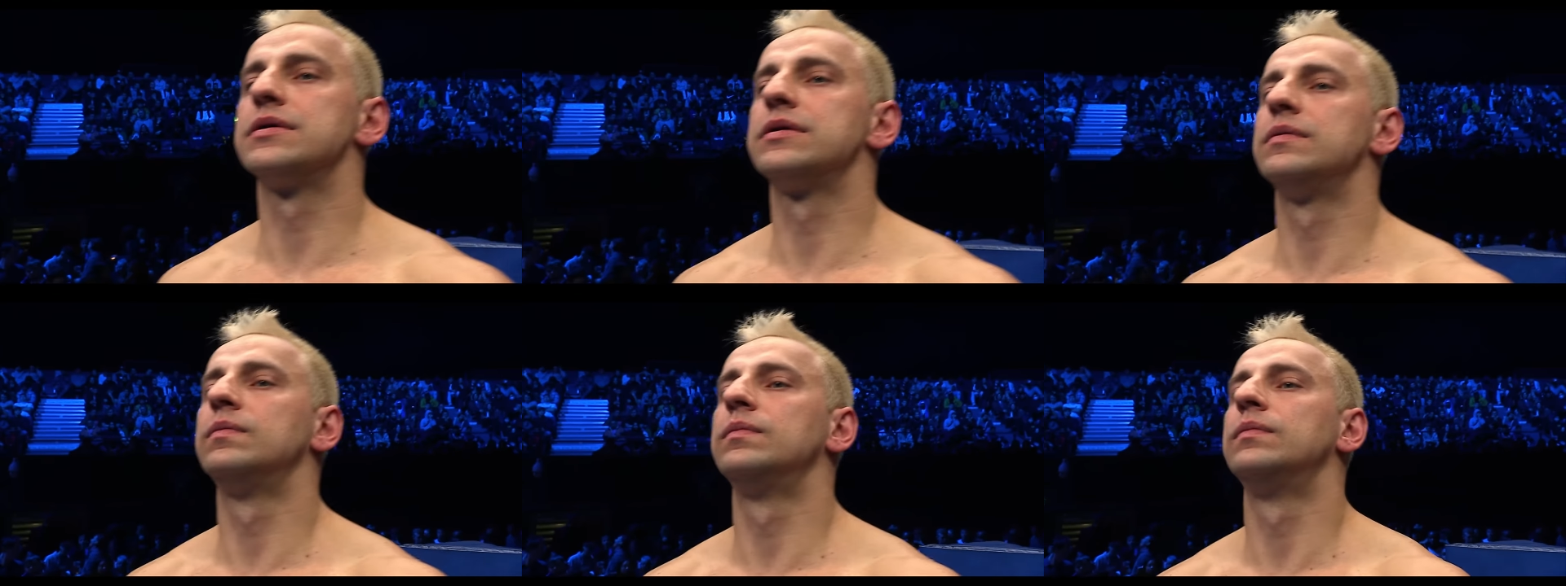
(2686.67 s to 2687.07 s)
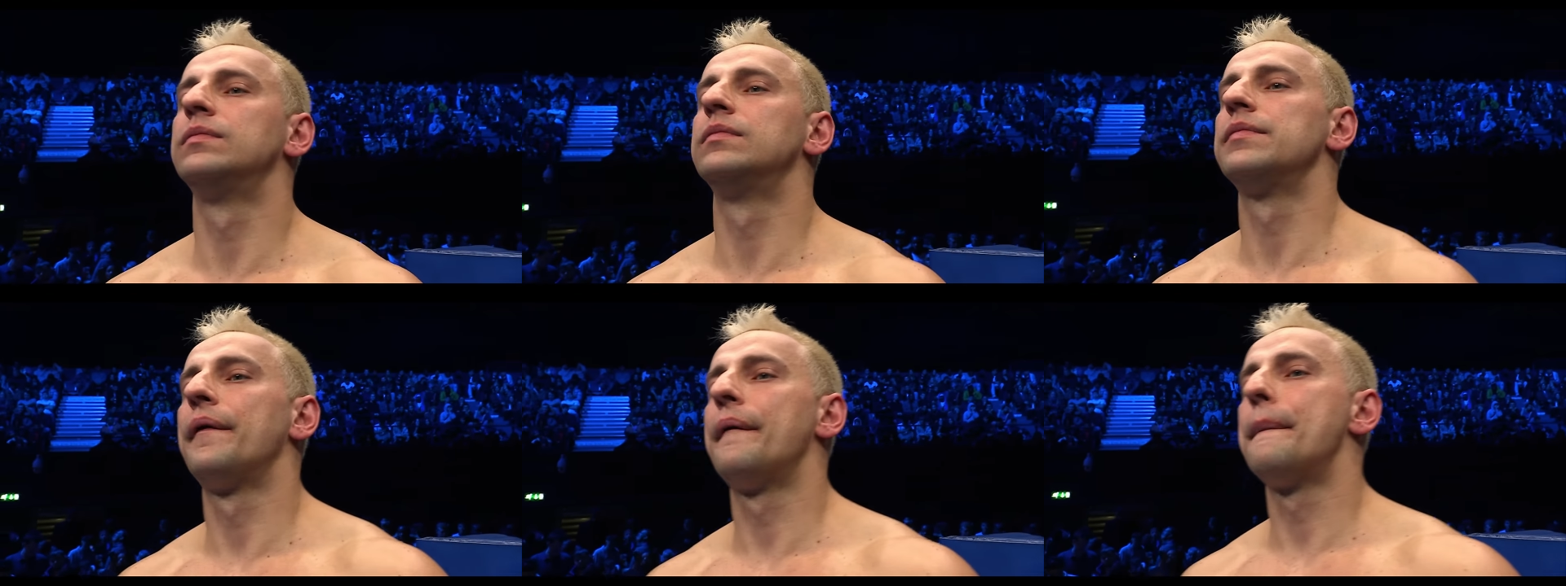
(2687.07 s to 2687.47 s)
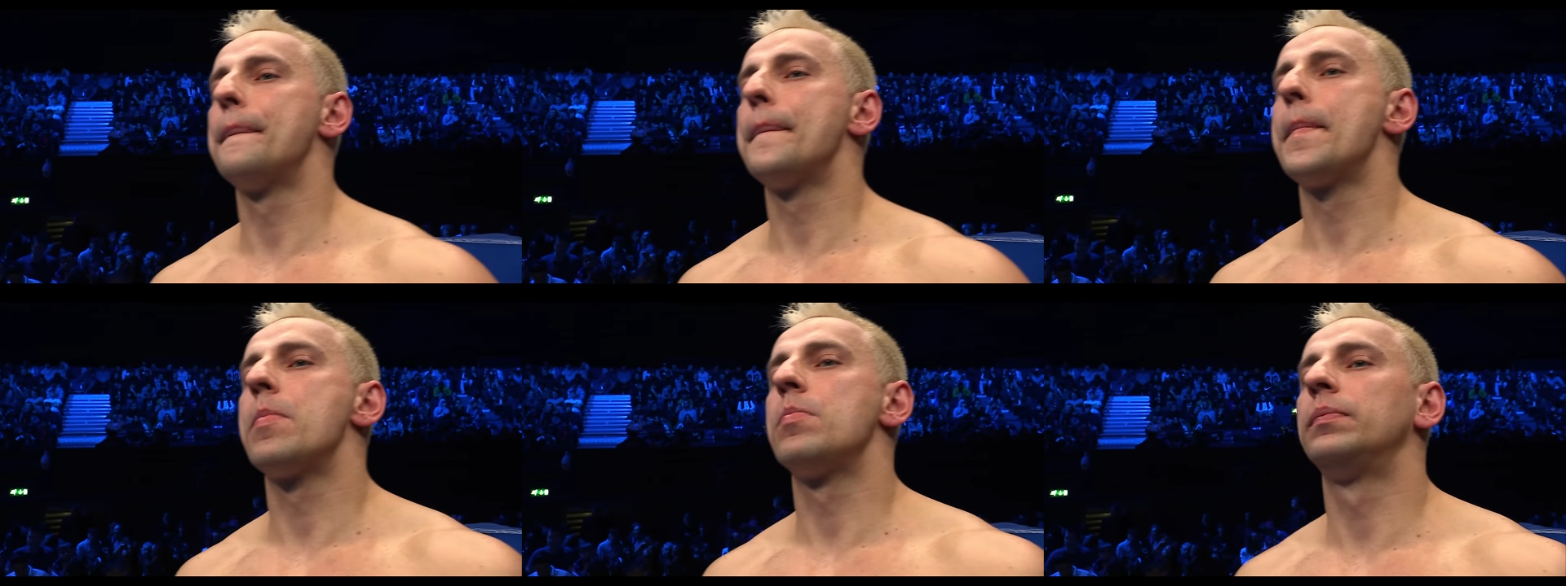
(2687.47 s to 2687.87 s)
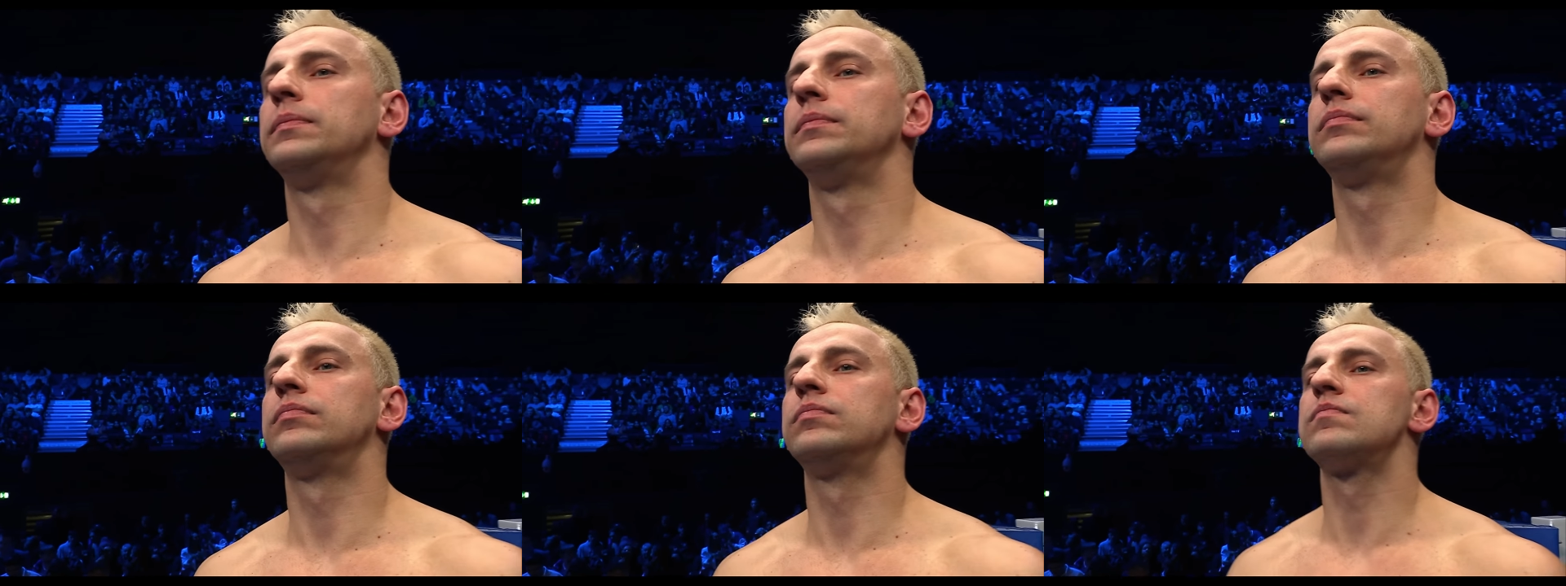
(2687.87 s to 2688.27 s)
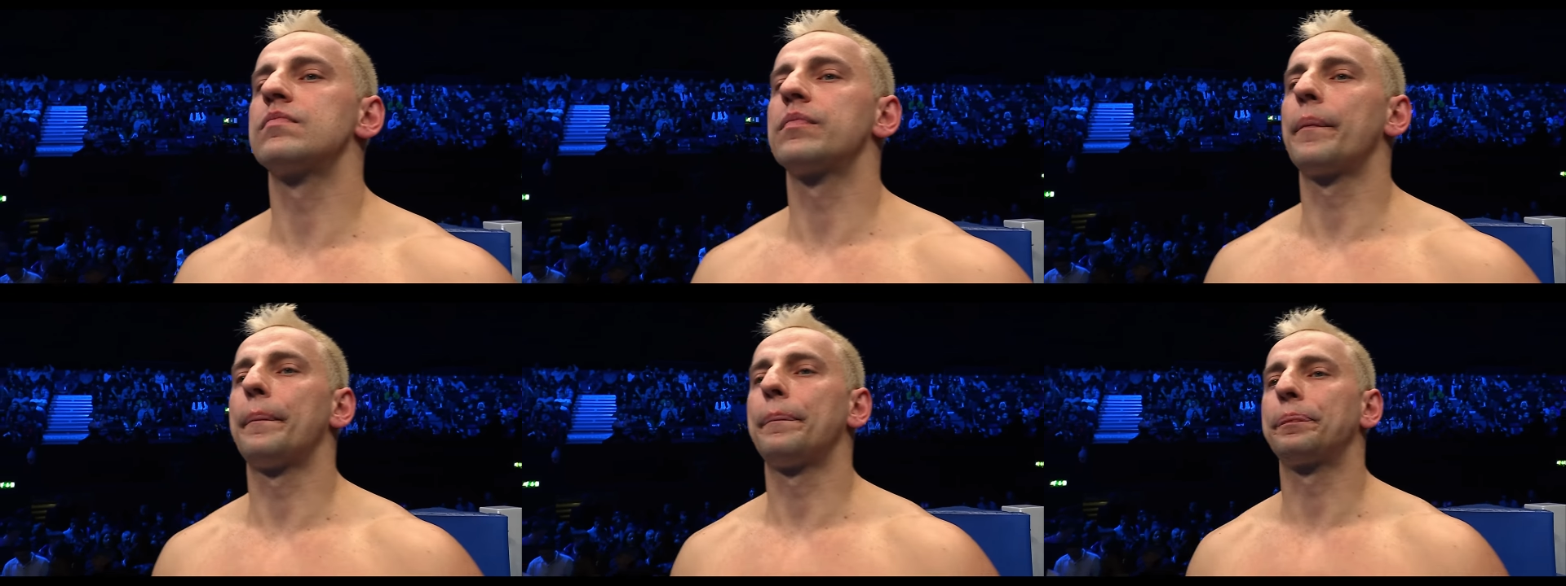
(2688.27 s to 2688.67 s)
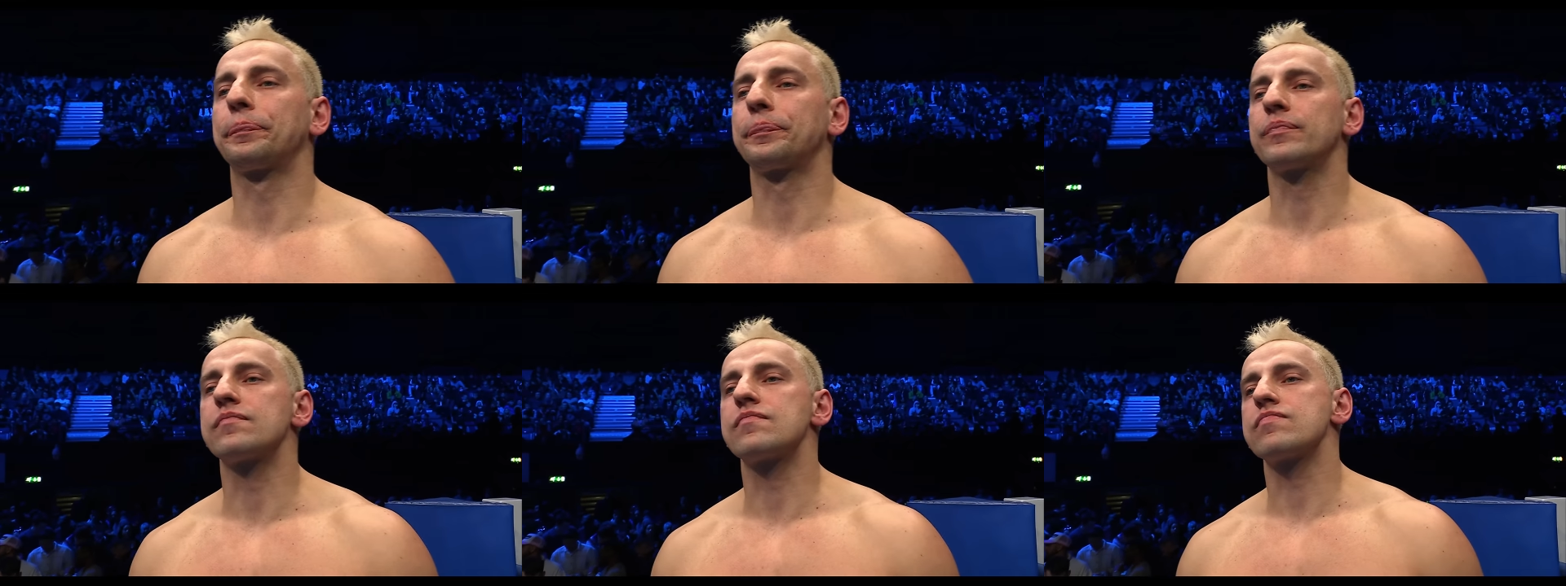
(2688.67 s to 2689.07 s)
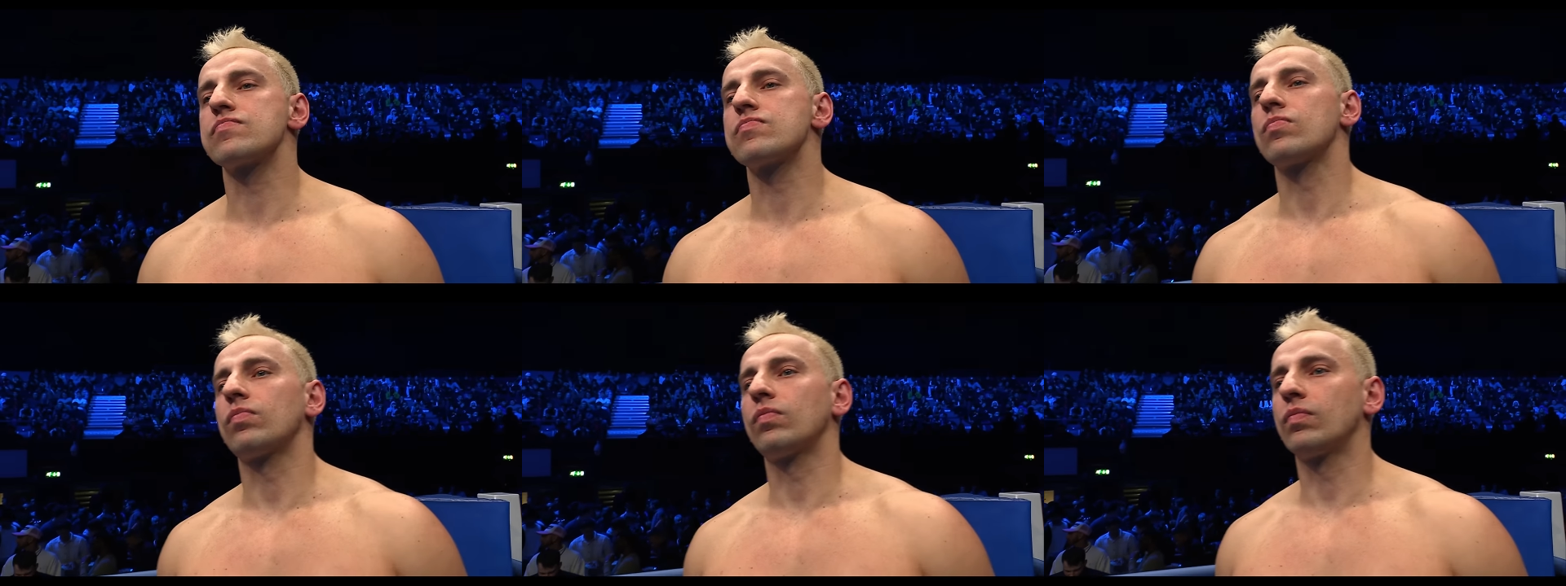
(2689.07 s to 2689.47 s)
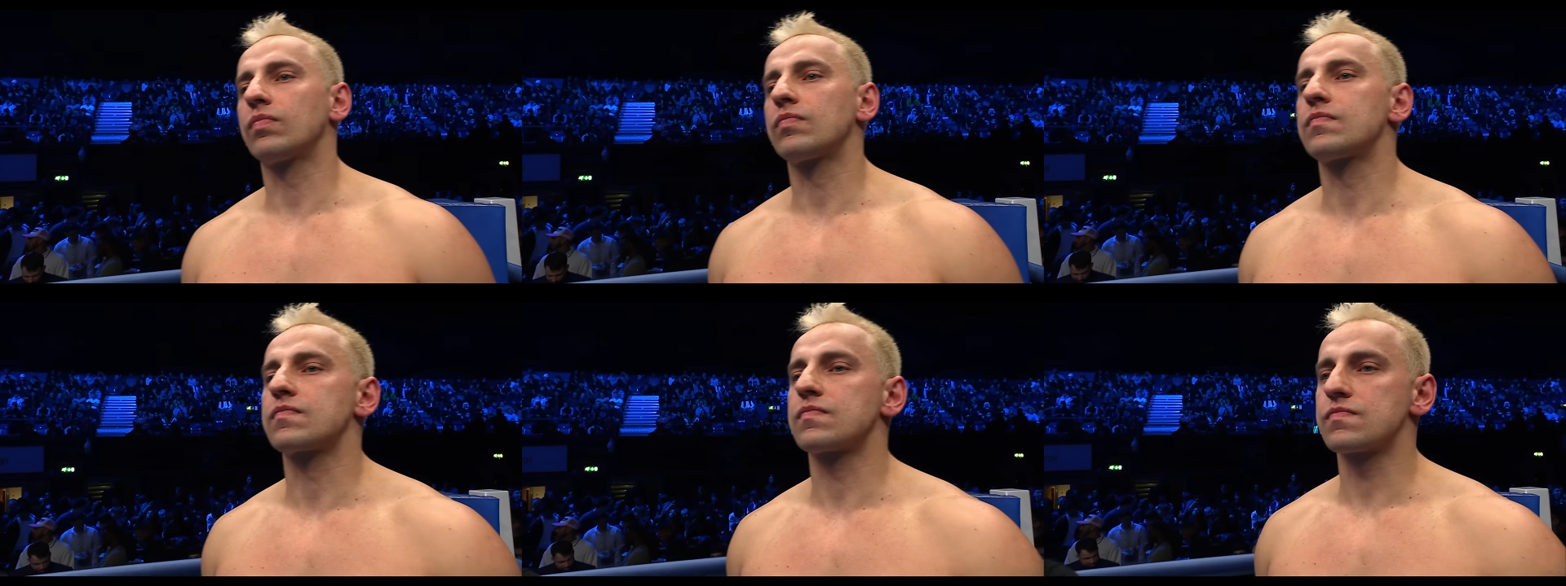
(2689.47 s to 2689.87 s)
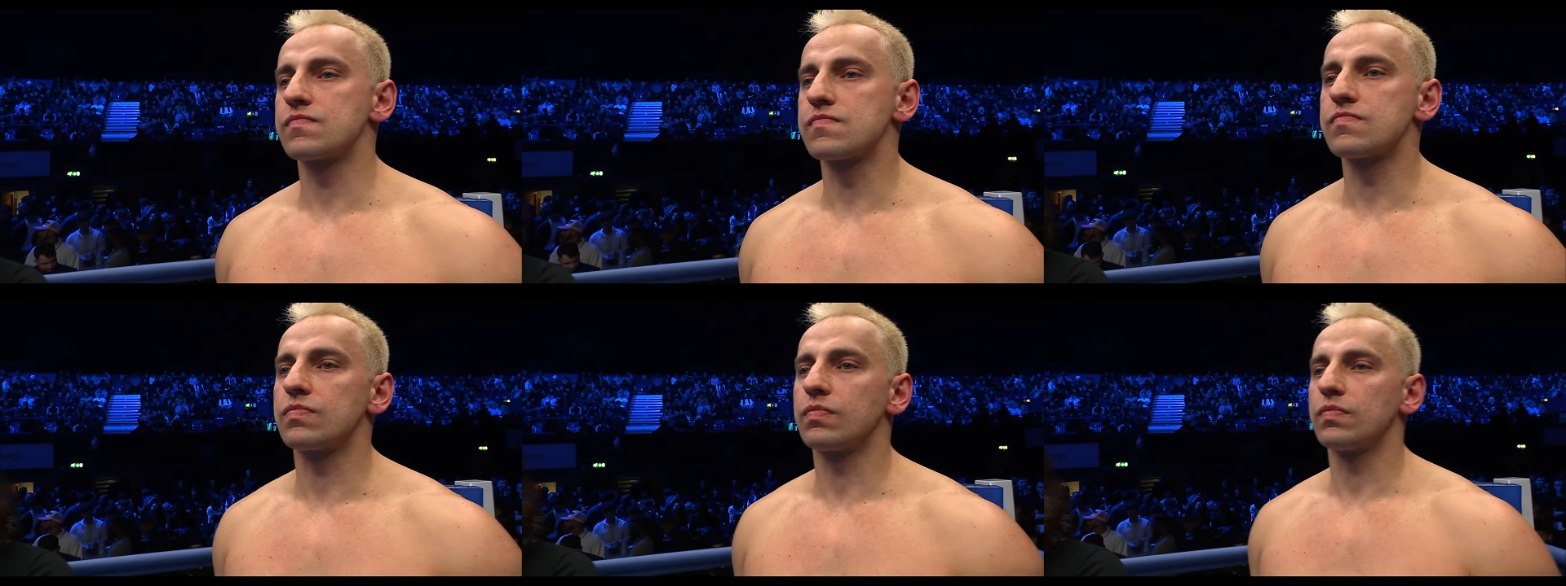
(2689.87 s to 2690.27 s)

kilograms or 205 pounds even.